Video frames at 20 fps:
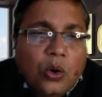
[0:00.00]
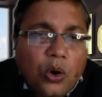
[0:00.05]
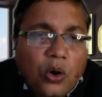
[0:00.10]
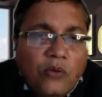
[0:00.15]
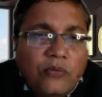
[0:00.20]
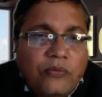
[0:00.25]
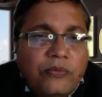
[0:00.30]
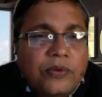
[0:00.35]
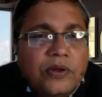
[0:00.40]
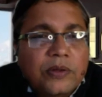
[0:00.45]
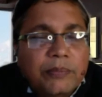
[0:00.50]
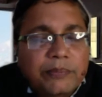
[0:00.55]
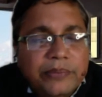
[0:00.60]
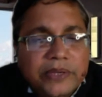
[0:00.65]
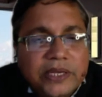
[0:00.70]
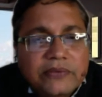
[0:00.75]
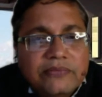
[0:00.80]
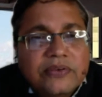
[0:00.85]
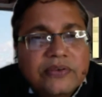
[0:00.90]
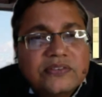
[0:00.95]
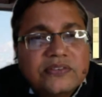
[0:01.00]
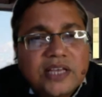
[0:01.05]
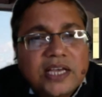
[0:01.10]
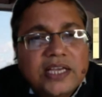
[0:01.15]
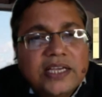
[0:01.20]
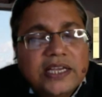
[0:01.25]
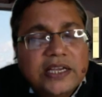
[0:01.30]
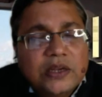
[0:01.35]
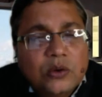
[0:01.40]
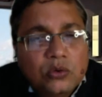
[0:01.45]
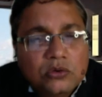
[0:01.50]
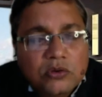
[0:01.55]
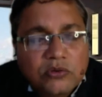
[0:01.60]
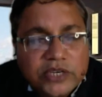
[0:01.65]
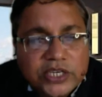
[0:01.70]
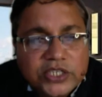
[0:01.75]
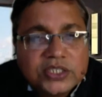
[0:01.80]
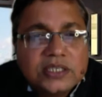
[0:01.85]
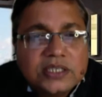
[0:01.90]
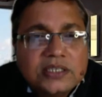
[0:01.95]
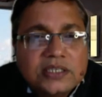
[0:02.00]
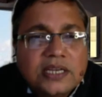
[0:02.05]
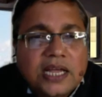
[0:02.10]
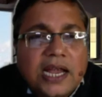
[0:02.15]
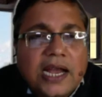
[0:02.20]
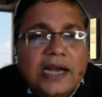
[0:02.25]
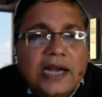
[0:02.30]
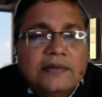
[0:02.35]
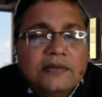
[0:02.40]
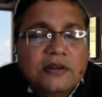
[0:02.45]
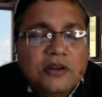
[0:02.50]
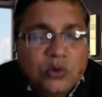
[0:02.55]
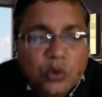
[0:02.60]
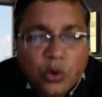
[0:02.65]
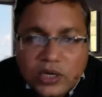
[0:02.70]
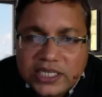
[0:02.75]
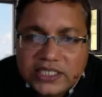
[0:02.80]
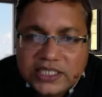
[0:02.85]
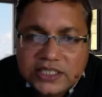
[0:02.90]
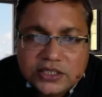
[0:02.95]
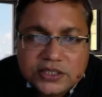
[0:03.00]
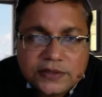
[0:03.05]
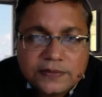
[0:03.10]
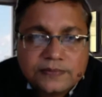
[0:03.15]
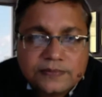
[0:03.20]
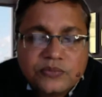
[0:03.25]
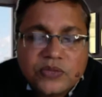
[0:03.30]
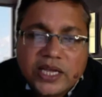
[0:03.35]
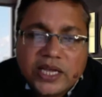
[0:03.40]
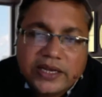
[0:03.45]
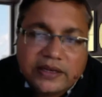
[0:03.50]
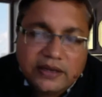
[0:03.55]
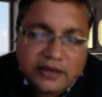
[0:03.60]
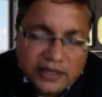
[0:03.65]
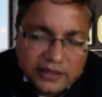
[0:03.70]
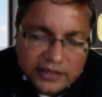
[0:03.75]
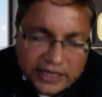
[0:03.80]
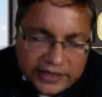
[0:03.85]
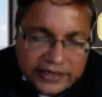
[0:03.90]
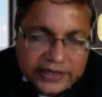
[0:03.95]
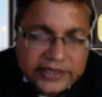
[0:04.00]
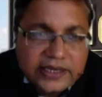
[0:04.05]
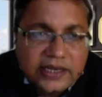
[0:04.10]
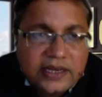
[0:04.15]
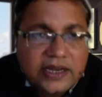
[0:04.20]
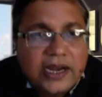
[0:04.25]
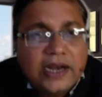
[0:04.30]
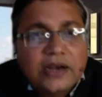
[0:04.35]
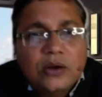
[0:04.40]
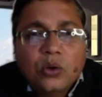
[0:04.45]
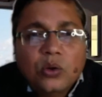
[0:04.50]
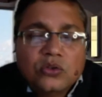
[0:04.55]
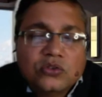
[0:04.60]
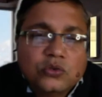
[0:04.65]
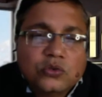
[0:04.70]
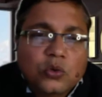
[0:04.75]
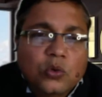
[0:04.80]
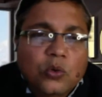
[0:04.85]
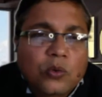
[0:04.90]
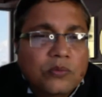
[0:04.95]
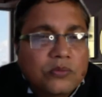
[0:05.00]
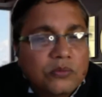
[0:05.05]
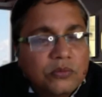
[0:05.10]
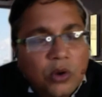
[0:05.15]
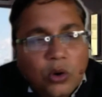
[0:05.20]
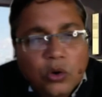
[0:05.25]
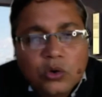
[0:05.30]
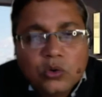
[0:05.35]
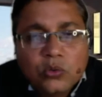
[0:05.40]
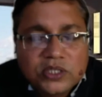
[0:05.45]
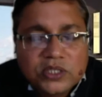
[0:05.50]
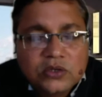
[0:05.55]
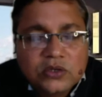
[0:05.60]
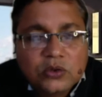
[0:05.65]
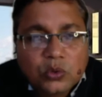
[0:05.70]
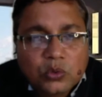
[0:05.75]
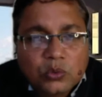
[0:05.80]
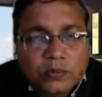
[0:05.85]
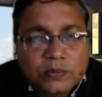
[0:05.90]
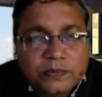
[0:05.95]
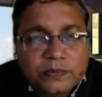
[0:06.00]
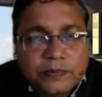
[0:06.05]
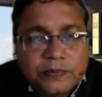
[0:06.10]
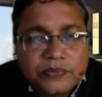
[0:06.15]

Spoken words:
of BFSI innovation and knowledge in India and also all over the globe.